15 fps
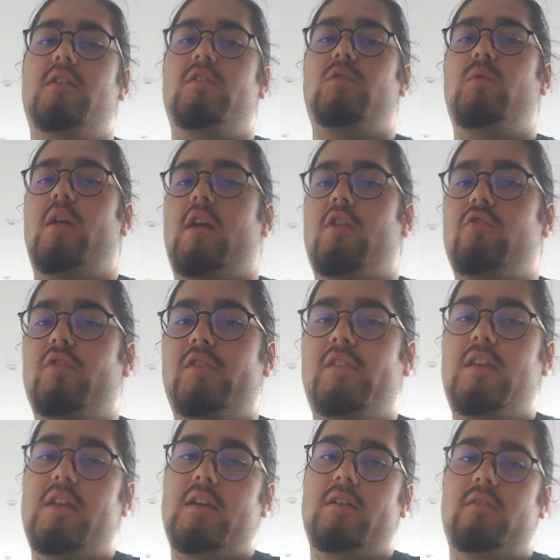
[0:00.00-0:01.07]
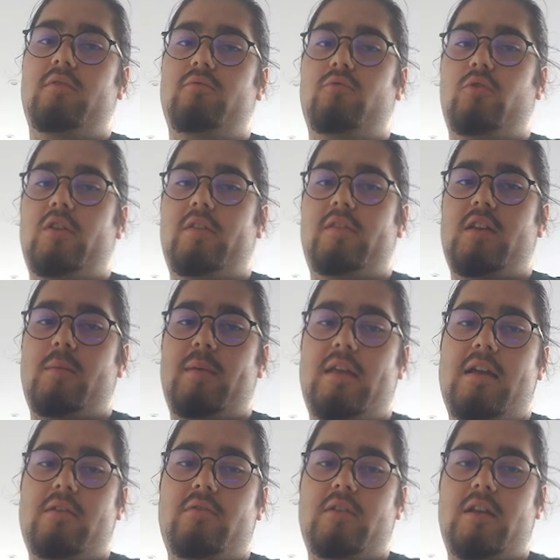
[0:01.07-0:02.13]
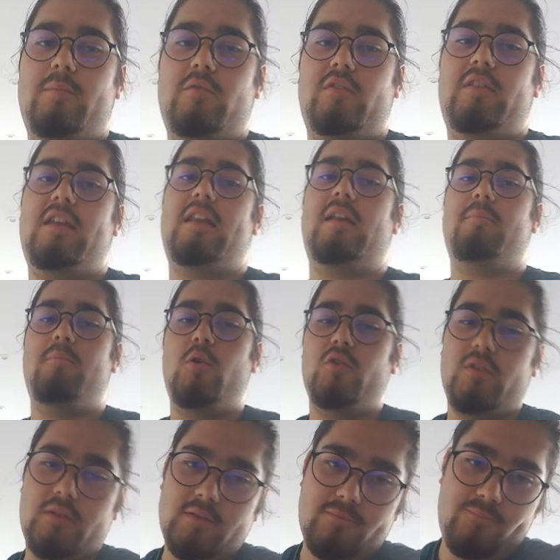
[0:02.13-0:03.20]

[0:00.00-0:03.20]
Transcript: Swing across here. Rook is coming out, and I'm just getting murdered.